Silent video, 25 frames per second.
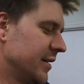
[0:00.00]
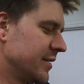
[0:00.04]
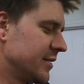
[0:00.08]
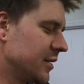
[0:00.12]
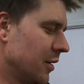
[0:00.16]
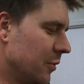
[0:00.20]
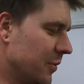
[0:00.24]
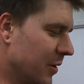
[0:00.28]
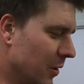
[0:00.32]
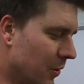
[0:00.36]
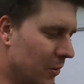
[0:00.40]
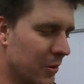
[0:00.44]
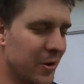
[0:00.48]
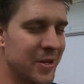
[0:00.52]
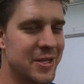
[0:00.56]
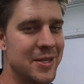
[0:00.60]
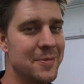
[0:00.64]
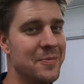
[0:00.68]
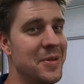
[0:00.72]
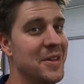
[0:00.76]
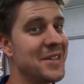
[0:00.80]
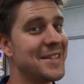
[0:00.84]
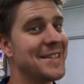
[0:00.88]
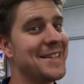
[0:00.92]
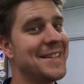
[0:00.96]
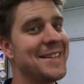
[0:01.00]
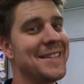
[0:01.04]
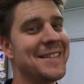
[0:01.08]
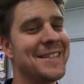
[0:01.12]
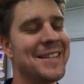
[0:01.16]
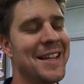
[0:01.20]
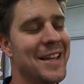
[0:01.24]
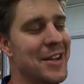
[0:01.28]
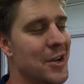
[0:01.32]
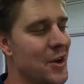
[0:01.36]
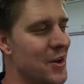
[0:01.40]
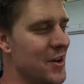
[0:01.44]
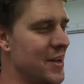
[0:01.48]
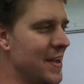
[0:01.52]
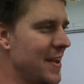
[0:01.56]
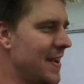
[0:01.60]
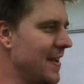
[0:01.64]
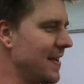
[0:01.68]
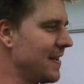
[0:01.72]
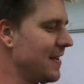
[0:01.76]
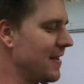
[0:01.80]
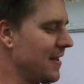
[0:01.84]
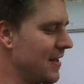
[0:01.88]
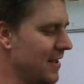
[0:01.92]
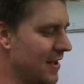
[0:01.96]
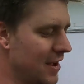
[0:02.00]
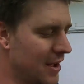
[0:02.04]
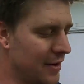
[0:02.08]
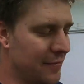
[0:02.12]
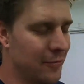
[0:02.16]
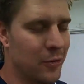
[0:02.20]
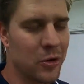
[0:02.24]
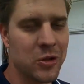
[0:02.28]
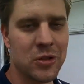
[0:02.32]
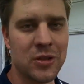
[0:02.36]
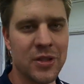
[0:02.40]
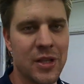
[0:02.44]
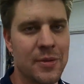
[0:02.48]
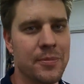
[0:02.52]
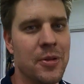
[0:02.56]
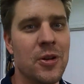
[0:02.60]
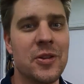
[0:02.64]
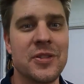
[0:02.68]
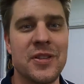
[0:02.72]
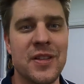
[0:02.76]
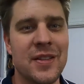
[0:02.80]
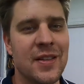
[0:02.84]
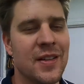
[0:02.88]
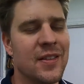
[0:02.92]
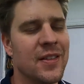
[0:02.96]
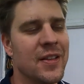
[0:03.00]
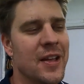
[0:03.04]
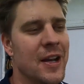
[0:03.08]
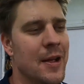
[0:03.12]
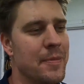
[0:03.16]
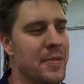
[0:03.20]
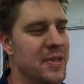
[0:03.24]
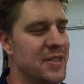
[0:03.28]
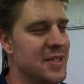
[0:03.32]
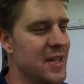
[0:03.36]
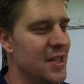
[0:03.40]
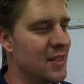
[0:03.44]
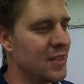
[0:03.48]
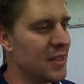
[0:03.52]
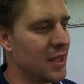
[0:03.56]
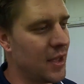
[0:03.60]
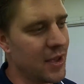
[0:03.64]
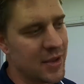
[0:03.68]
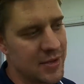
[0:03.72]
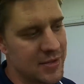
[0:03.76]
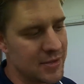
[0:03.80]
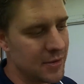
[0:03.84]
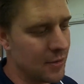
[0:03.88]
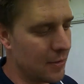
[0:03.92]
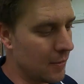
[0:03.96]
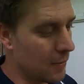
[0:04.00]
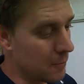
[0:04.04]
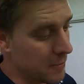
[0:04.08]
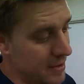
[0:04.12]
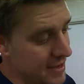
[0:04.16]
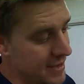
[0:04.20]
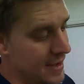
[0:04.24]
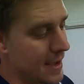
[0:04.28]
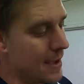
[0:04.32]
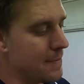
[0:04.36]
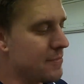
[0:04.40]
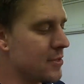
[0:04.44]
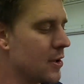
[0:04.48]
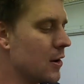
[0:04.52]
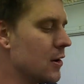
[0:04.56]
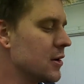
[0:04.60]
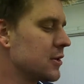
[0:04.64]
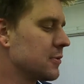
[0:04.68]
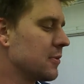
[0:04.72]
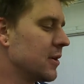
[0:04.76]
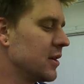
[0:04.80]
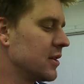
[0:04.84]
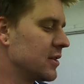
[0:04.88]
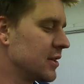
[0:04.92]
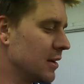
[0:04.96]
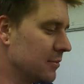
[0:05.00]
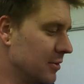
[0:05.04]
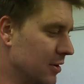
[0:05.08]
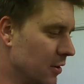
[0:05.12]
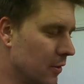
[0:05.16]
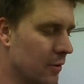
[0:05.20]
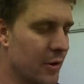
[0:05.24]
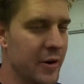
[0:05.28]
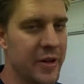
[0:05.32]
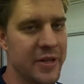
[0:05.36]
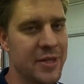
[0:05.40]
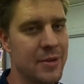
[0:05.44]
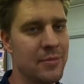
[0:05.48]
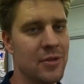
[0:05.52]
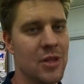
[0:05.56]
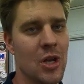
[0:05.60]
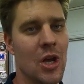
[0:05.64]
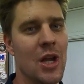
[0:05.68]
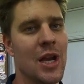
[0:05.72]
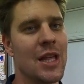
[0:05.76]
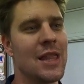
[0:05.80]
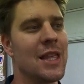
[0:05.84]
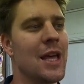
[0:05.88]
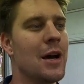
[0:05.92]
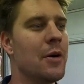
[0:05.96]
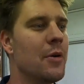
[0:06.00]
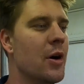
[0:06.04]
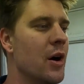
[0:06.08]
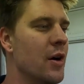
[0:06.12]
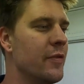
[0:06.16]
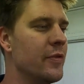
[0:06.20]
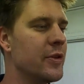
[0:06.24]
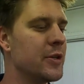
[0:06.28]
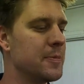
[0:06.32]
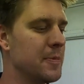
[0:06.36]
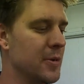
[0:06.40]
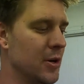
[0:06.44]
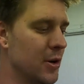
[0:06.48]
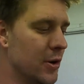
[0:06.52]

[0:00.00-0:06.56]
So we ordered some pistons, they got here. Unfortunately the block didn't clean up at 10 thou, so we kept those ones, and we ordered some 30 thou overs